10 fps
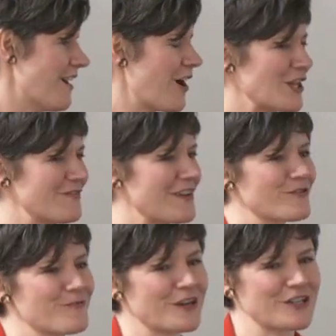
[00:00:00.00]
all I've
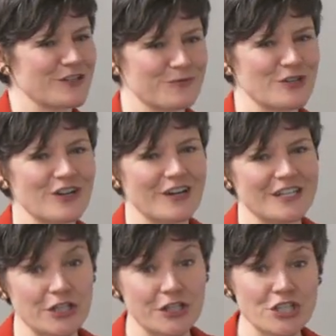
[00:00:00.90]
ever wanted to work on
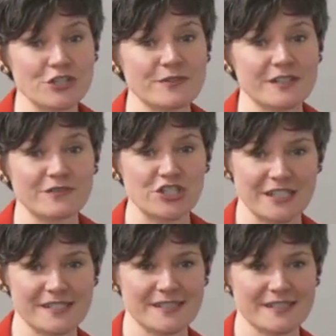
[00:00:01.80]
are issues of
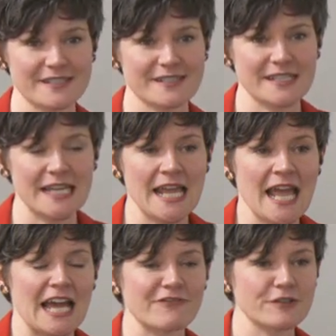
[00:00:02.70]
justice.
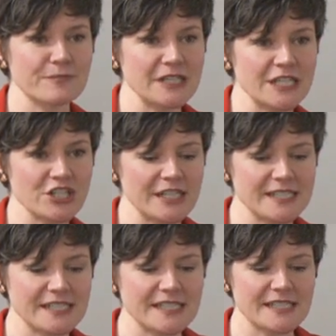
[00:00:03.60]
And for me,
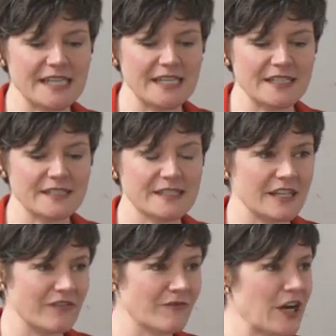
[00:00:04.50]
justice is
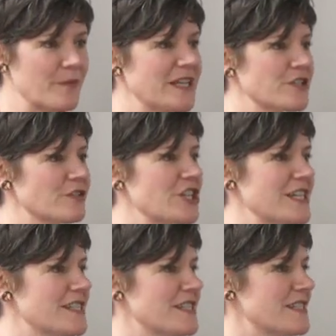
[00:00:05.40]
environmental
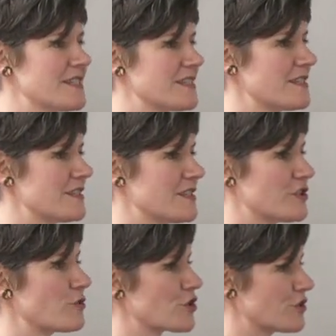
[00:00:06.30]
justice,
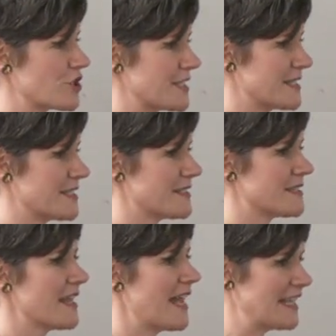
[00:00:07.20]
social
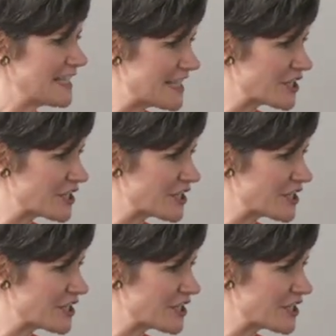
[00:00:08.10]
justice, and